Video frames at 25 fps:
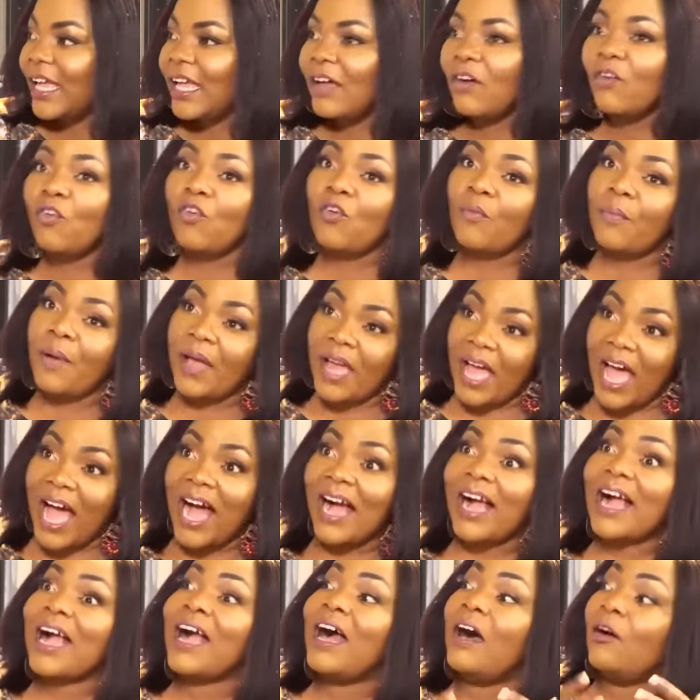Obey
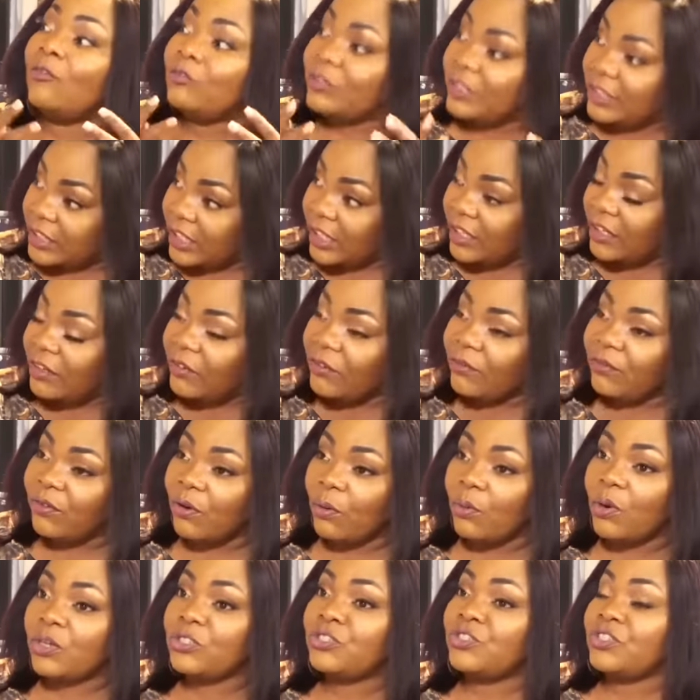accounting
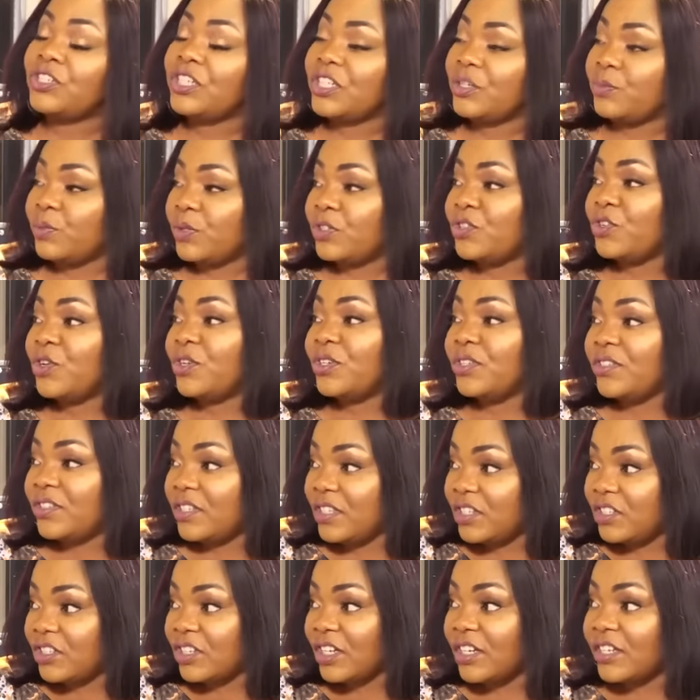for what you did with your
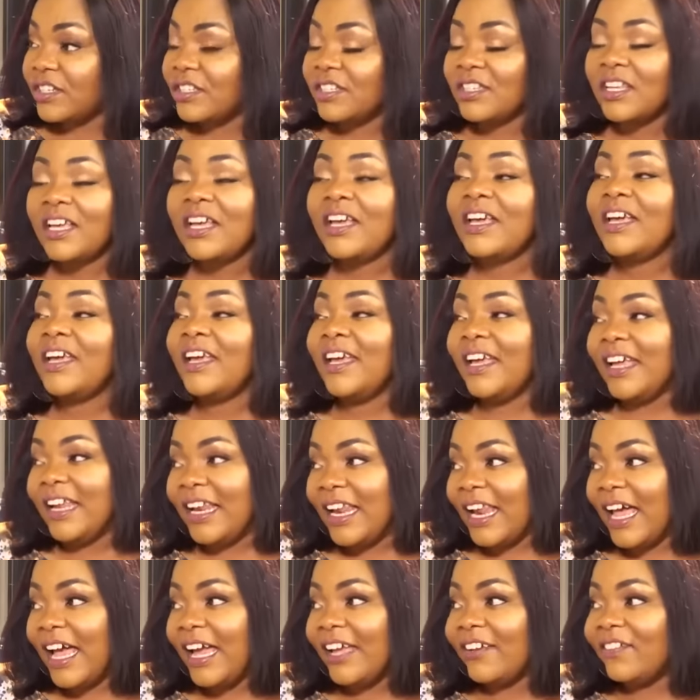decisions in
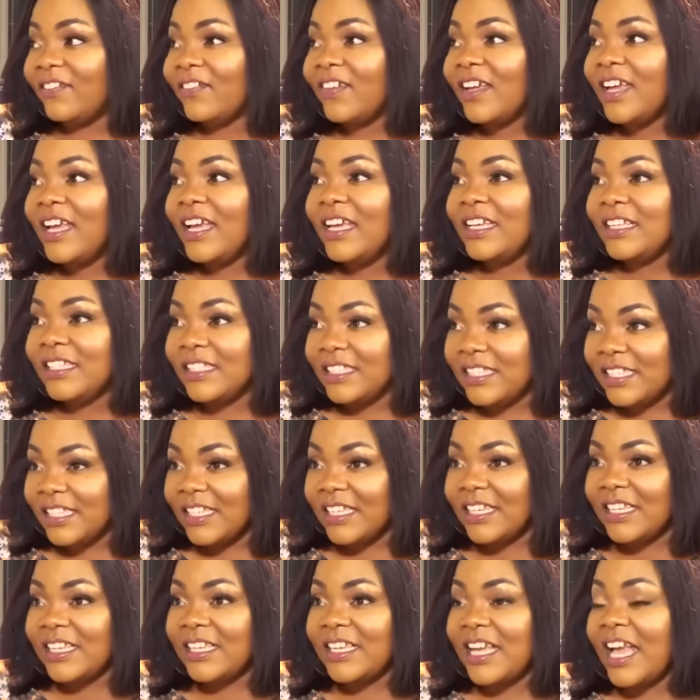life.
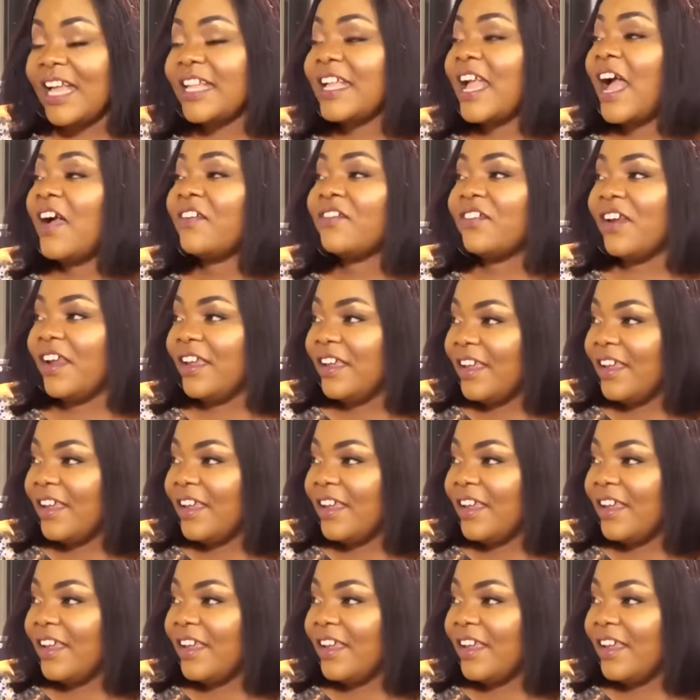Nti yenya